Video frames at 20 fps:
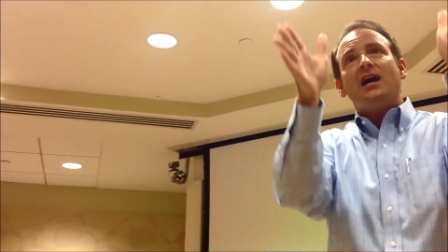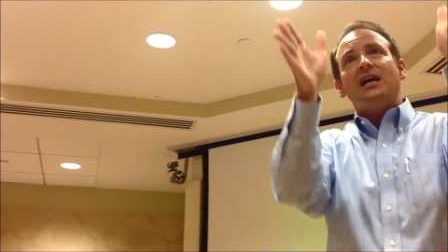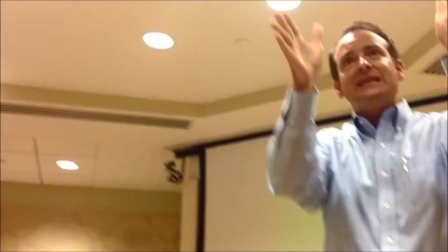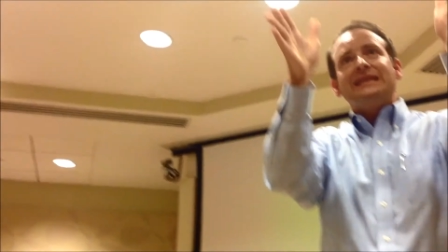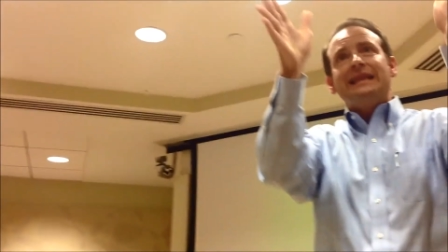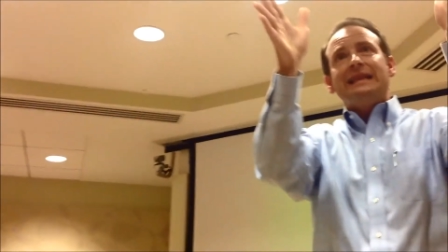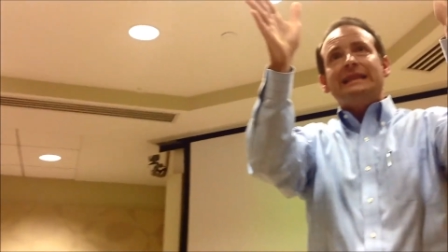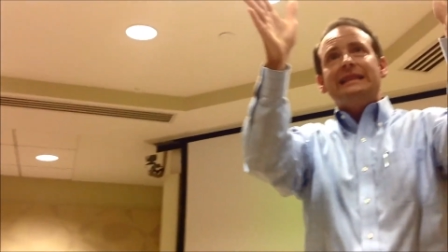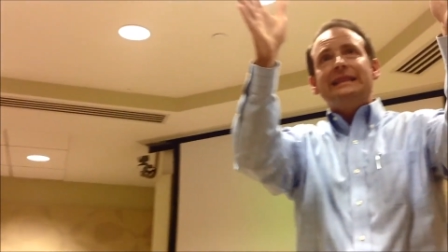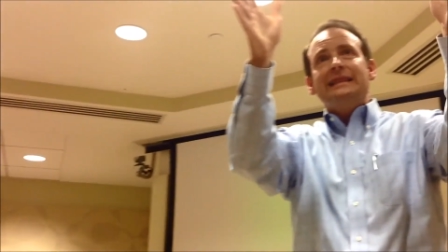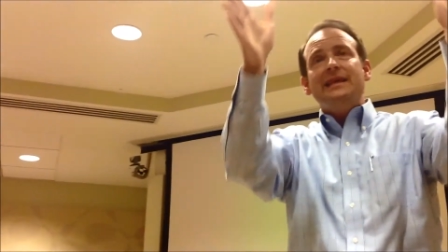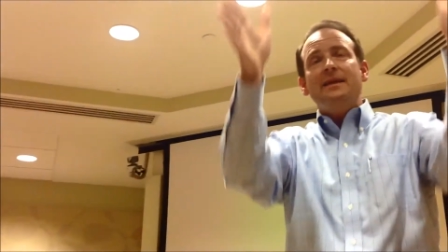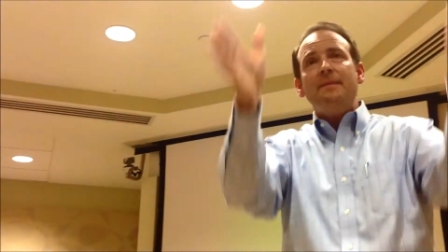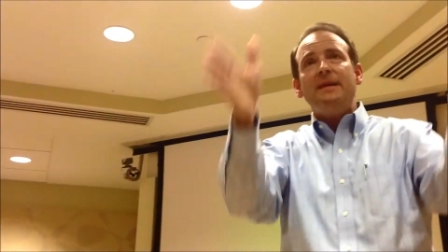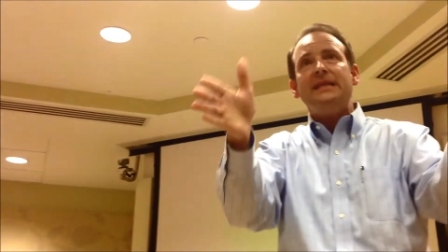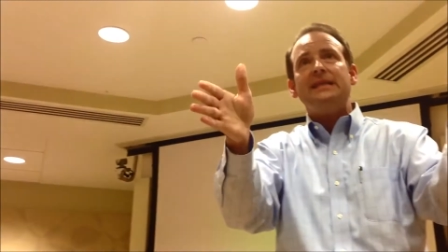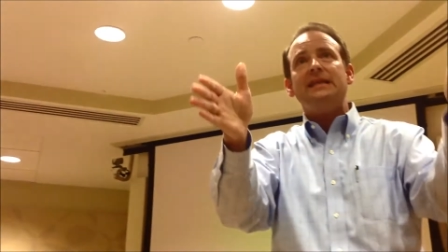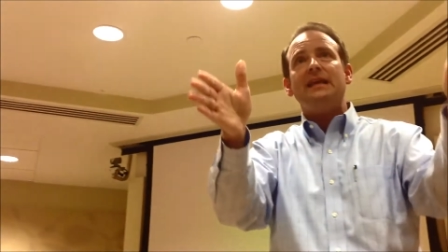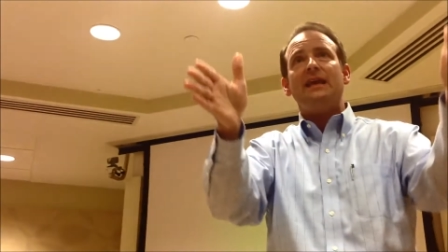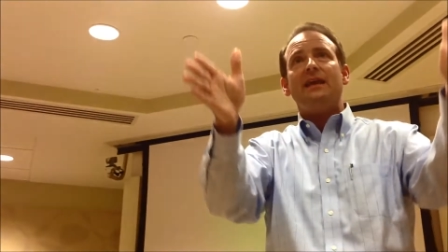a
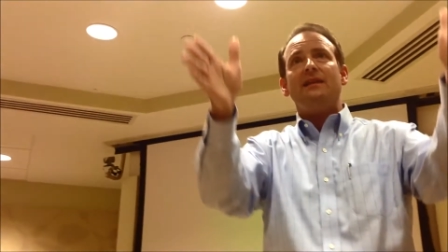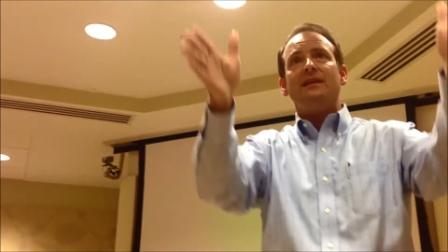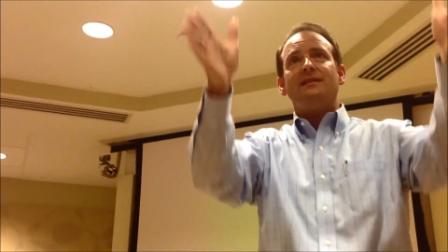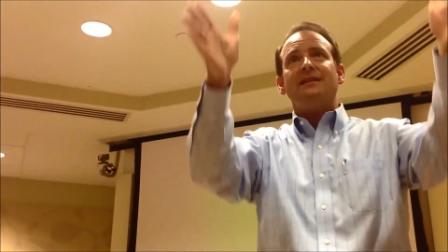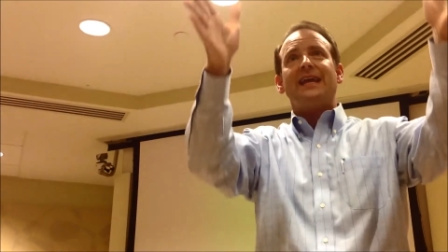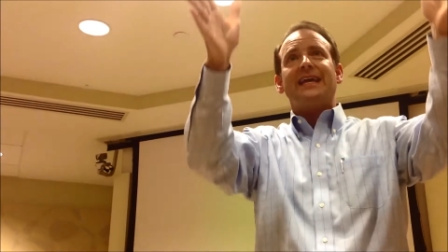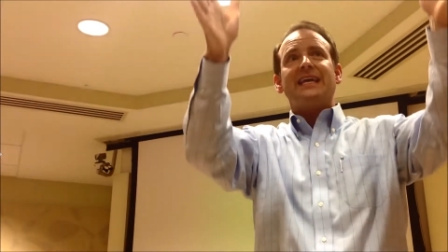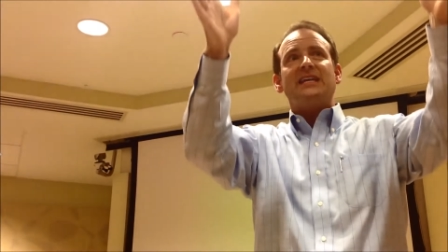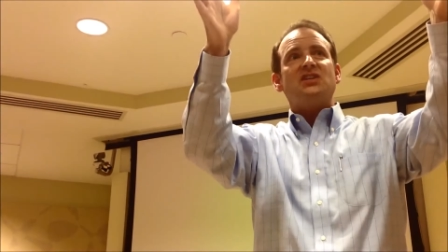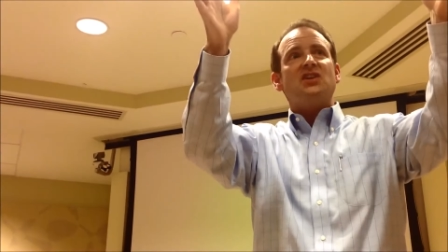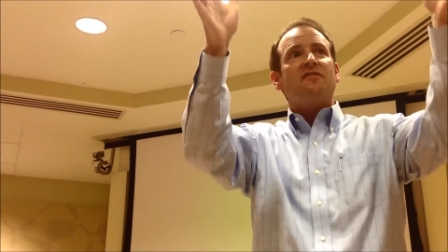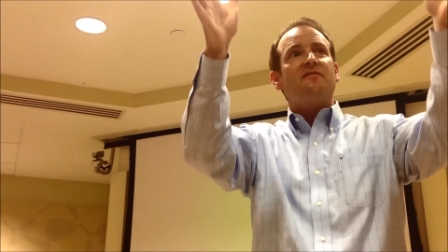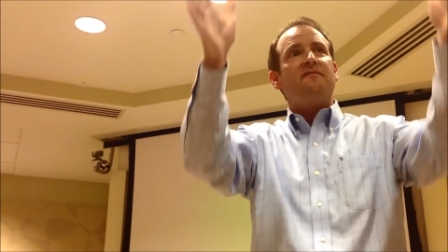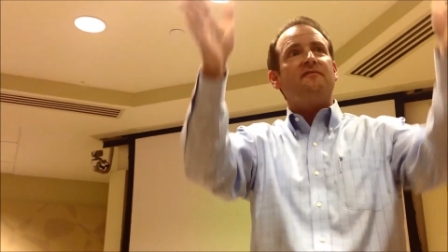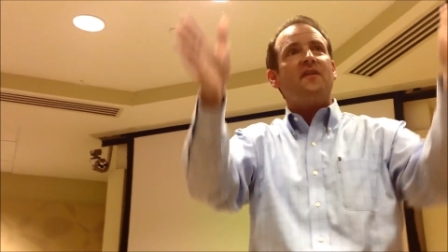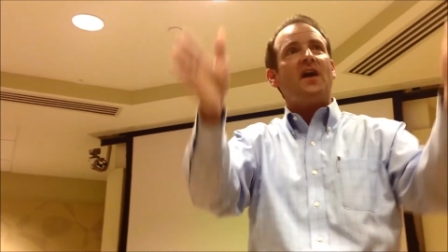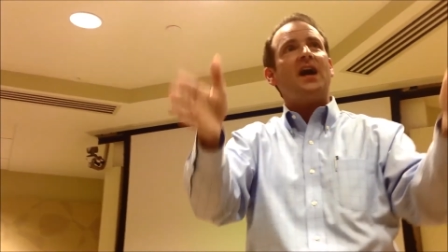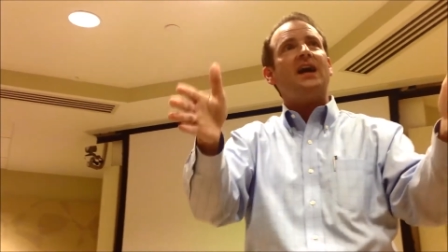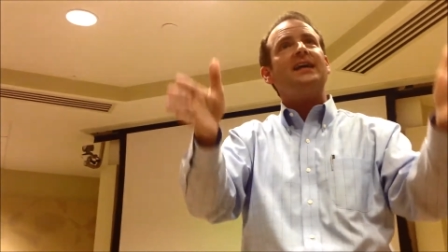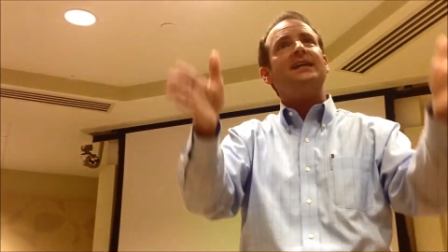limited, like a
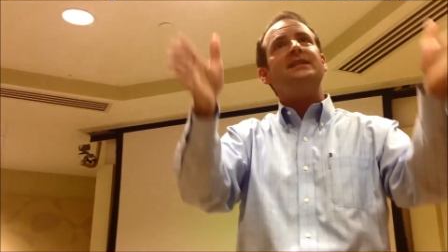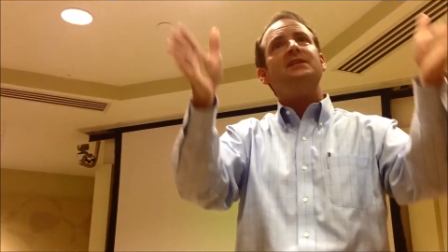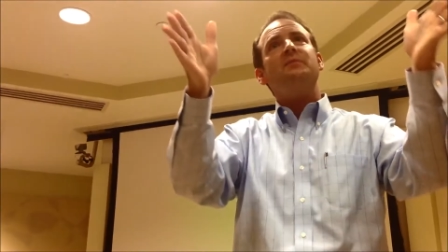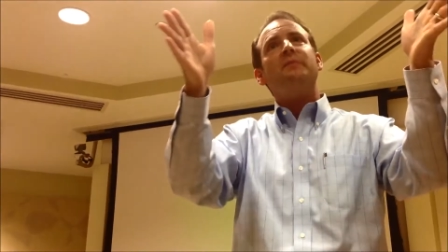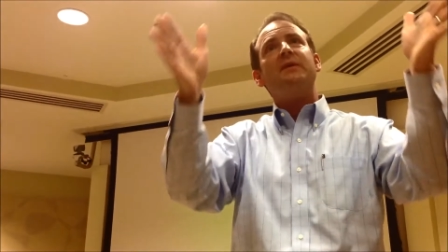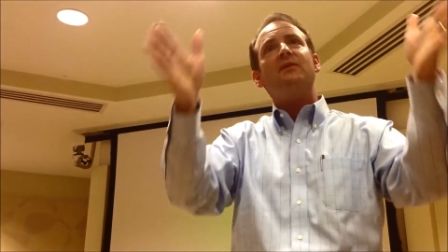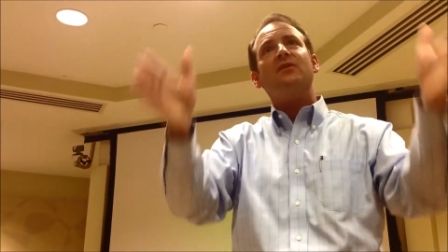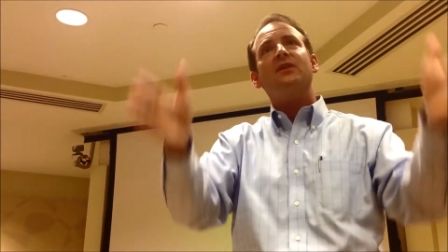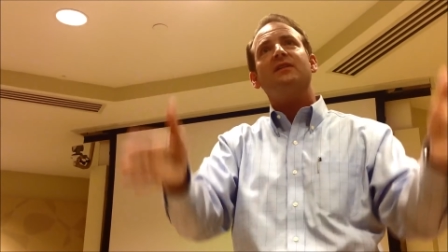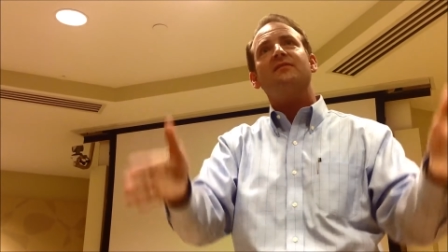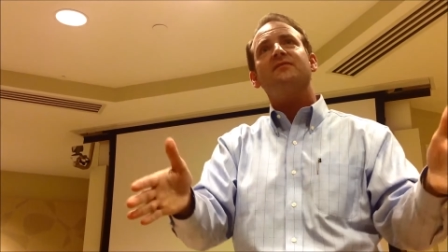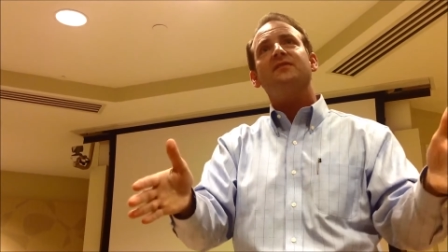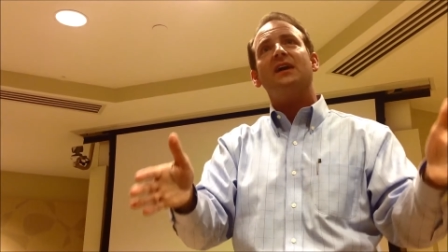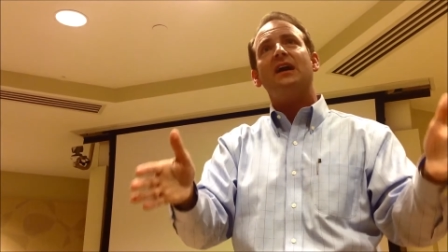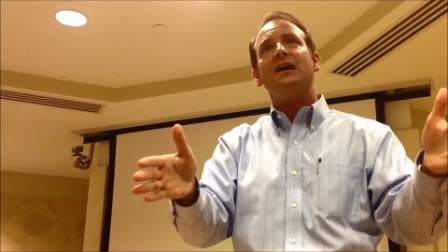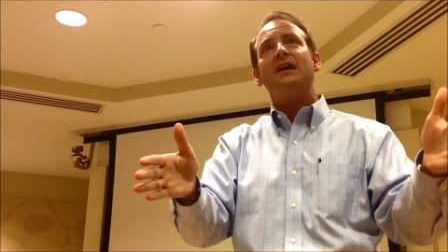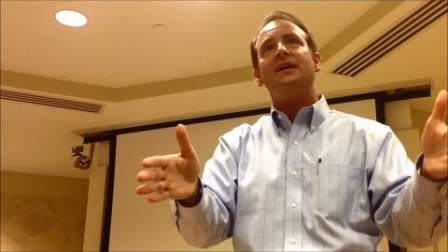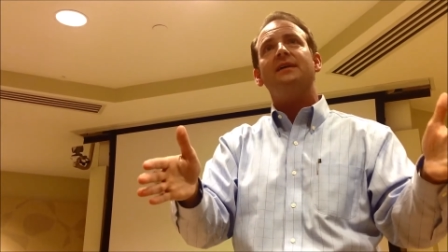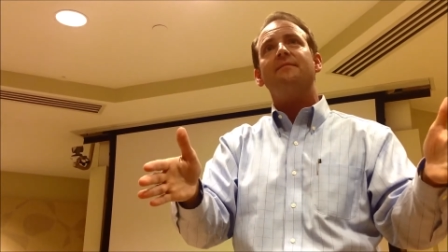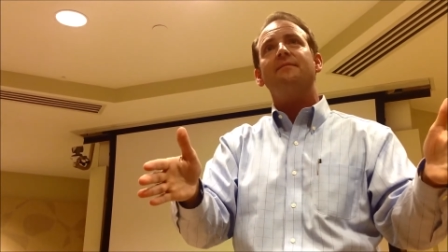defined period of
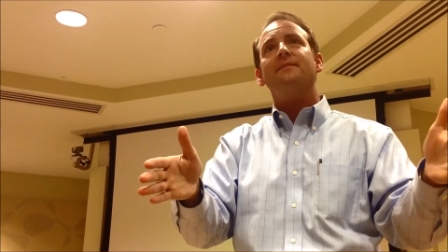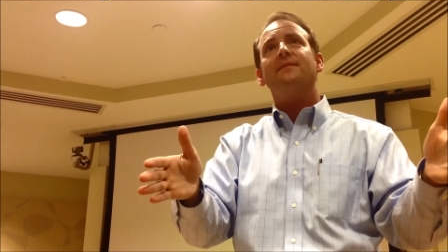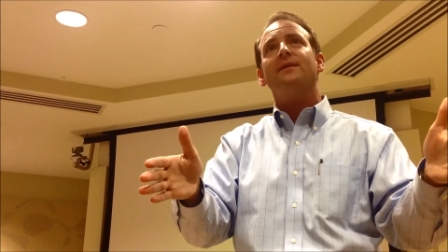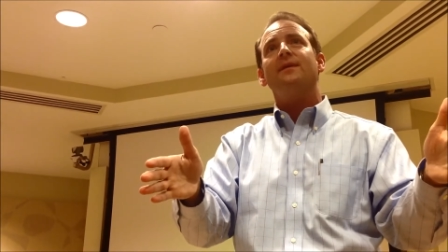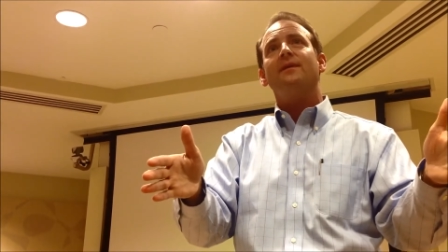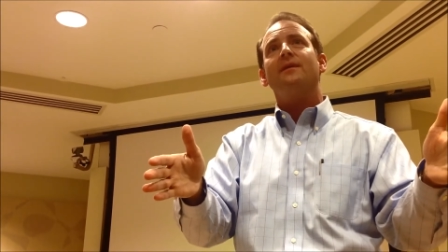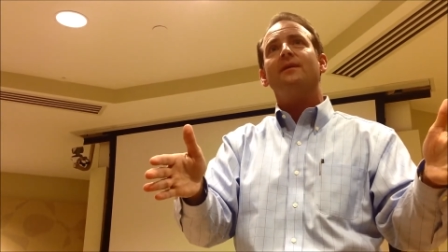time